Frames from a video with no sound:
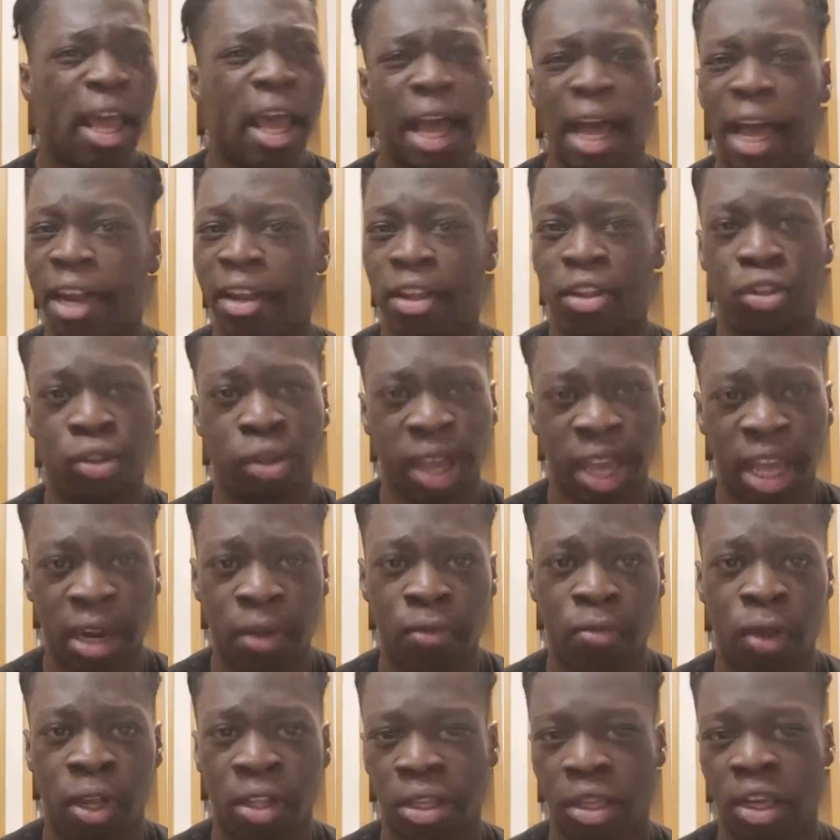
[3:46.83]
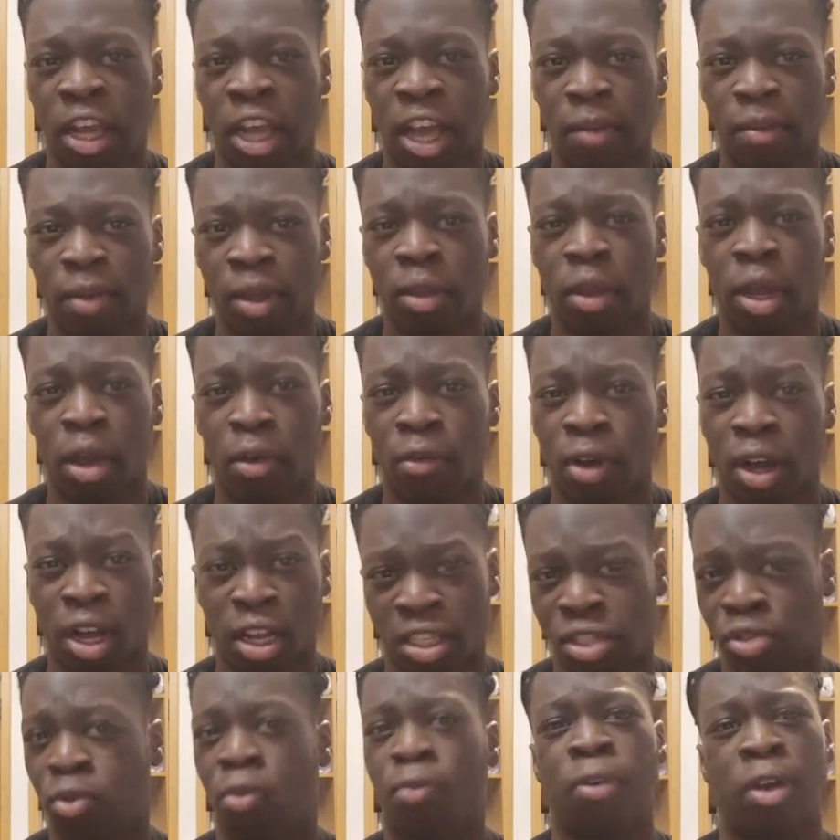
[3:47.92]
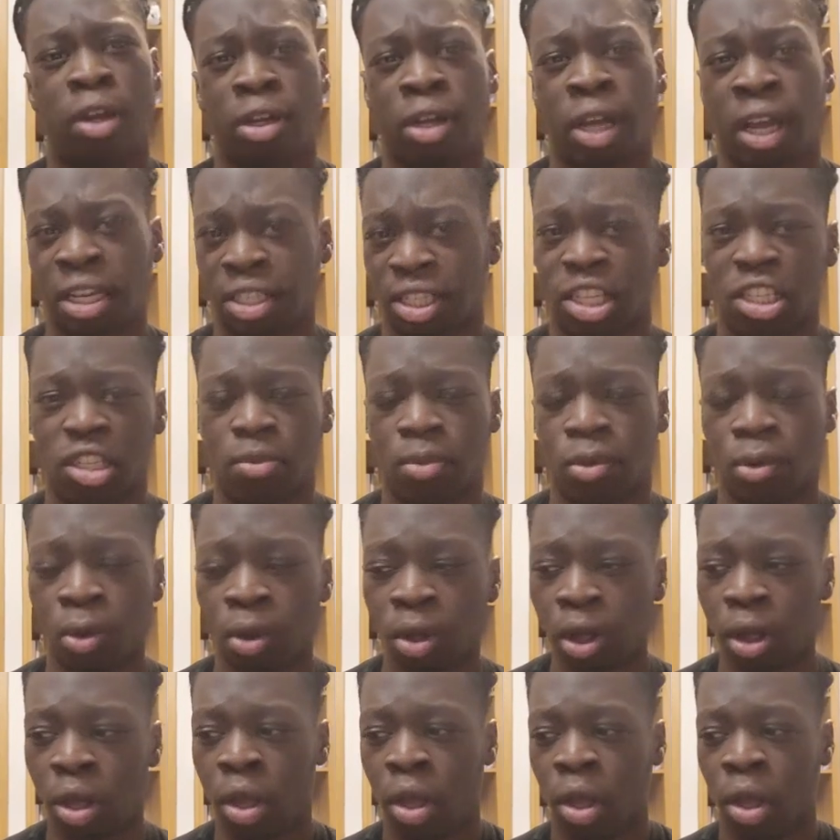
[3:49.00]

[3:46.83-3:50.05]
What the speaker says: I didn't do A-level, I did IB, however, I still find it accessible.